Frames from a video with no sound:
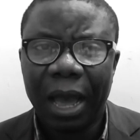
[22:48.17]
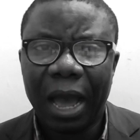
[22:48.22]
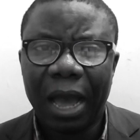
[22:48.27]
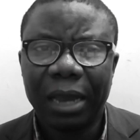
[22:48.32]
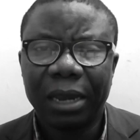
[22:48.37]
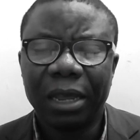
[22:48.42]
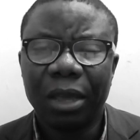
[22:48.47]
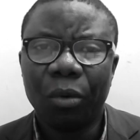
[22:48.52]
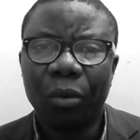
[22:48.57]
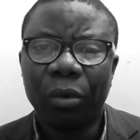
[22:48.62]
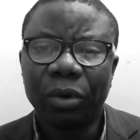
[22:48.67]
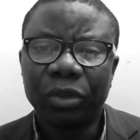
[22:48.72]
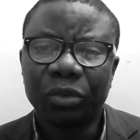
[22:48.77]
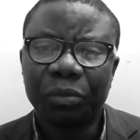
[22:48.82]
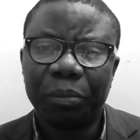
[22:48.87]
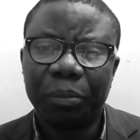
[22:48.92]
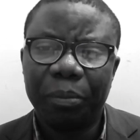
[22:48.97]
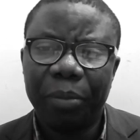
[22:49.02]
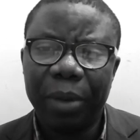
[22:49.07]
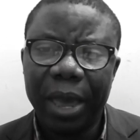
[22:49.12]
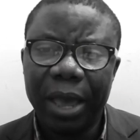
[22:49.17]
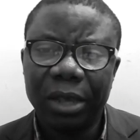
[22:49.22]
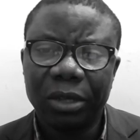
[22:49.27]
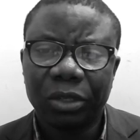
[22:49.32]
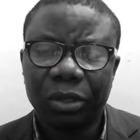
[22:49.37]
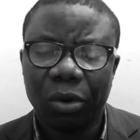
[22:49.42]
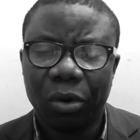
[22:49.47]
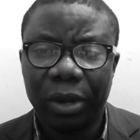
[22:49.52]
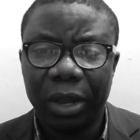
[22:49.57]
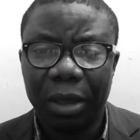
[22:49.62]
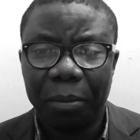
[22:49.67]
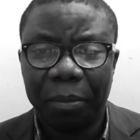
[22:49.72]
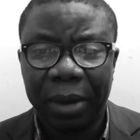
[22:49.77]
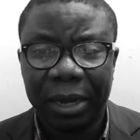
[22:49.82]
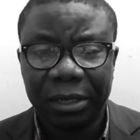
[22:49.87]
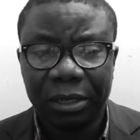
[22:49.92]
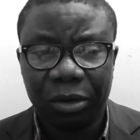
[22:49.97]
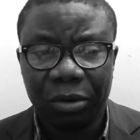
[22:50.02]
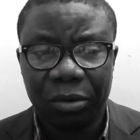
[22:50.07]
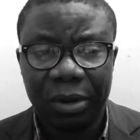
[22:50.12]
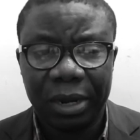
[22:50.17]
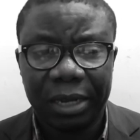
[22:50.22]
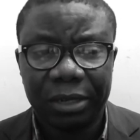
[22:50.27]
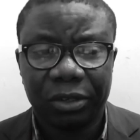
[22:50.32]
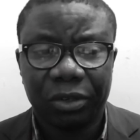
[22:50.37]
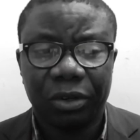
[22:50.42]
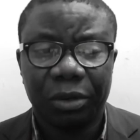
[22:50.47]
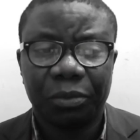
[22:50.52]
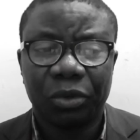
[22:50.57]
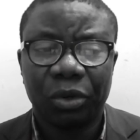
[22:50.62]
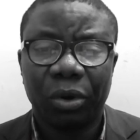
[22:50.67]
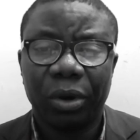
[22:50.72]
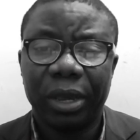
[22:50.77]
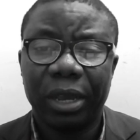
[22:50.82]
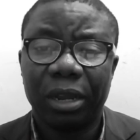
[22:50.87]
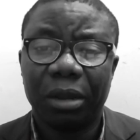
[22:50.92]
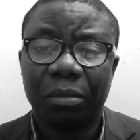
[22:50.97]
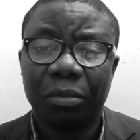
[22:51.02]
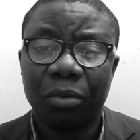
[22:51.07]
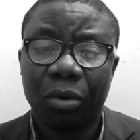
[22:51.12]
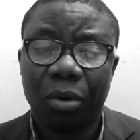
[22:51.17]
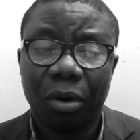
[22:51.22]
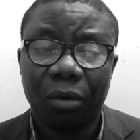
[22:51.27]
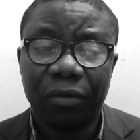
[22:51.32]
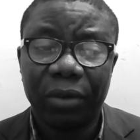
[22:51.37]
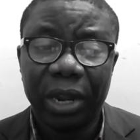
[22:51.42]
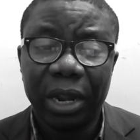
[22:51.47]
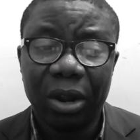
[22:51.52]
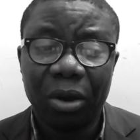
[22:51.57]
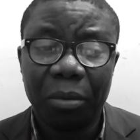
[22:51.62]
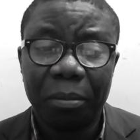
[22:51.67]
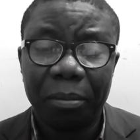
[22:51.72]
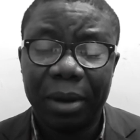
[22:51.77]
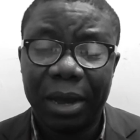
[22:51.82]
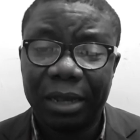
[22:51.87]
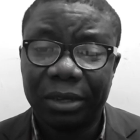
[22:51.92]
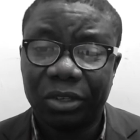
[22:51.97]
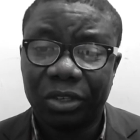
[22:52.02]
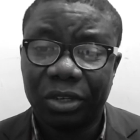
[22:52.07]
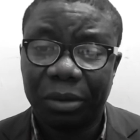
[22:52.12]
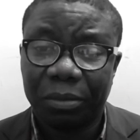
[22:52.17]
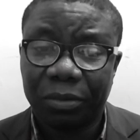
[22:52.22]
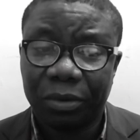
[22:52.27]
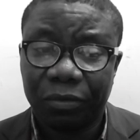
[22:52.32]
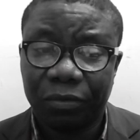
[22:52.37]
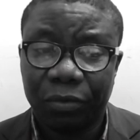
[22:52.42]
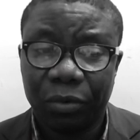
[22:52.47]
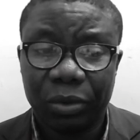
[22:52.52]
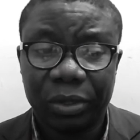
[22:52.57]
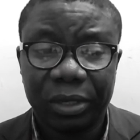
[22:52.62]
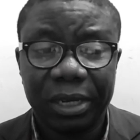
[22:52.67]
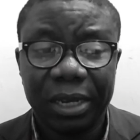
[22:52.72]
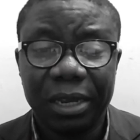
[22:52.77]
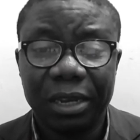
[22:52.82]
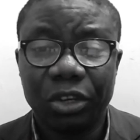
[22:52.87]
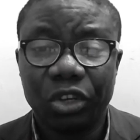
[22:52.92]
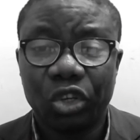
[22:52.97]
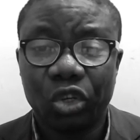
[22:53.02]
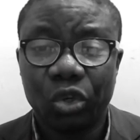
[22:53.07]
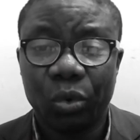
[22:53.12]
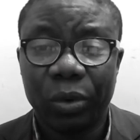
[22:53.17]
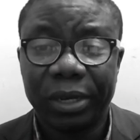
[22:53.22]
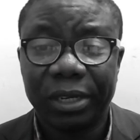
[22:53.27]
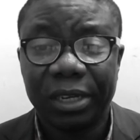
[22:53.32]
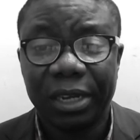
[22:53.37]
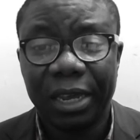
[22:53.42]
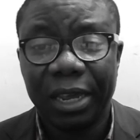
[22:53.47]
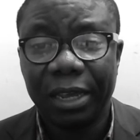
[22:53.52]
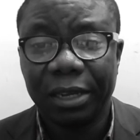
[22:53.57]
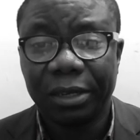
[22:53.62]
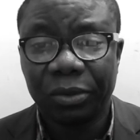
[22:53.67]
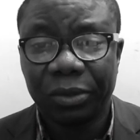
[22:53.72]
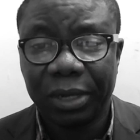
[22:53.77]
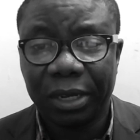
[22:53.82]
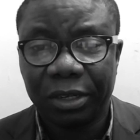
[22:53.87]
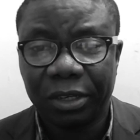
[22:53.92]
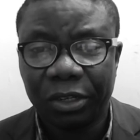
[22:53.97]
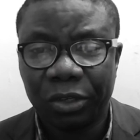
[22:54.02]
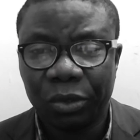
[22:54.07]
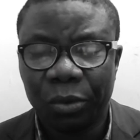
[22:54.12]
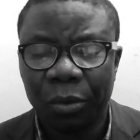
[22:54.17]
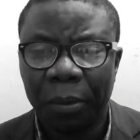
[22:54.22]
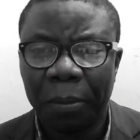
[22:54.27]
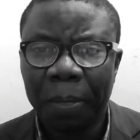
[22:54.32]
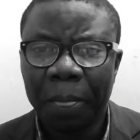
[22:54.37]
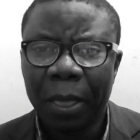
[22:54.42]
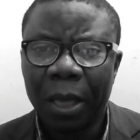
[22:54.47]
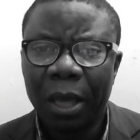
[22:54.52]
And it was based on a particular scripture in the book of Numbers, chapter 14, 28 to 32.